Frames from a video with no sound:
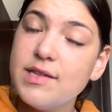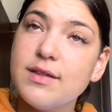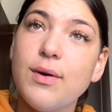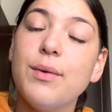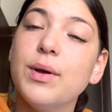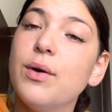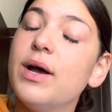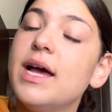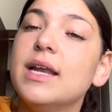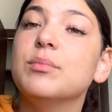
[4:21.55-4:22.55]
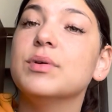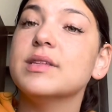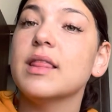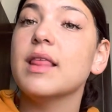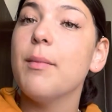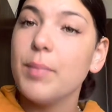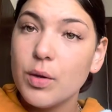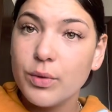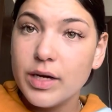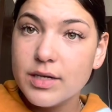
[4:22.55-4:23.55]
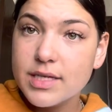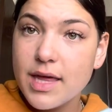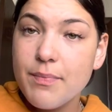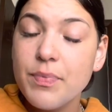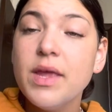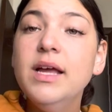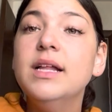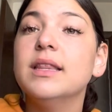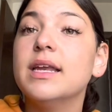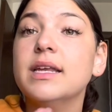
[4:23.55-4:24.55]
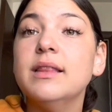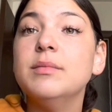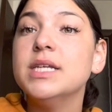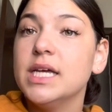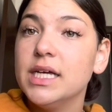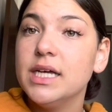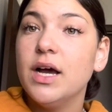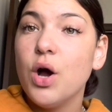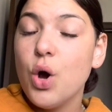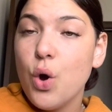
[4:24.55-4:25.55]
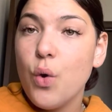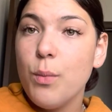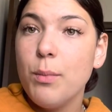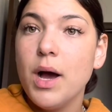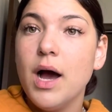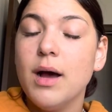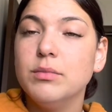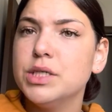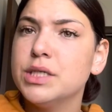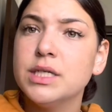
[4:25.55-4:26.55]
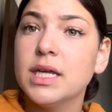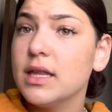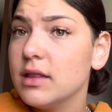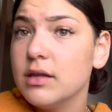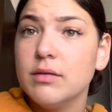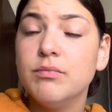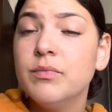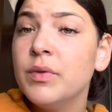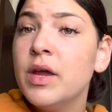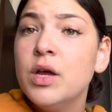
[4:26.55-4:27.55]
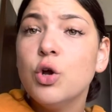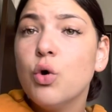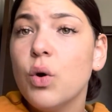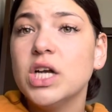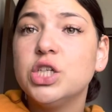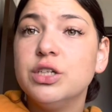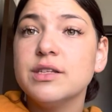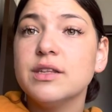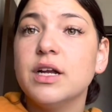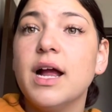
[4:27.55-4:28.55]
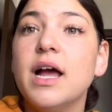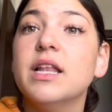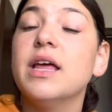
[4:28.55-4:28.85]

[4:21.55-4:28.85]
So I would go ahead and present that bell ringer to them, letting them take it home, just to get the questions in their head.